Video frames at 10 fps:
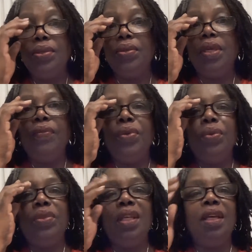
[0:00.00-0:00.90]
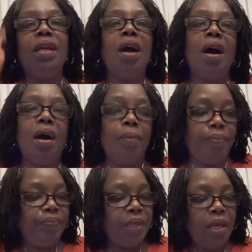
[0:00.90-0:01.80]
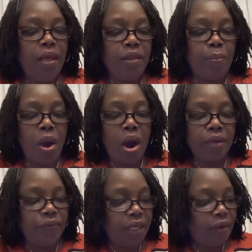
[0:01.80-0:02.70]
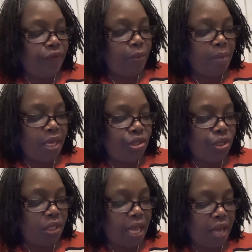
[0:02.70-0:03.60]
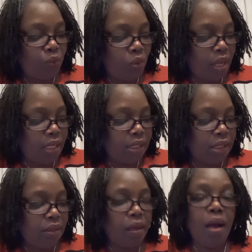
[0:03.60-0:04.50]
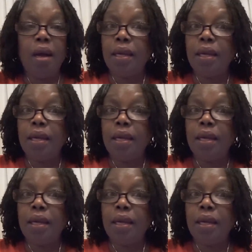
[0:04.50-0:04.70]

to give you the um, the part of the information that was uh,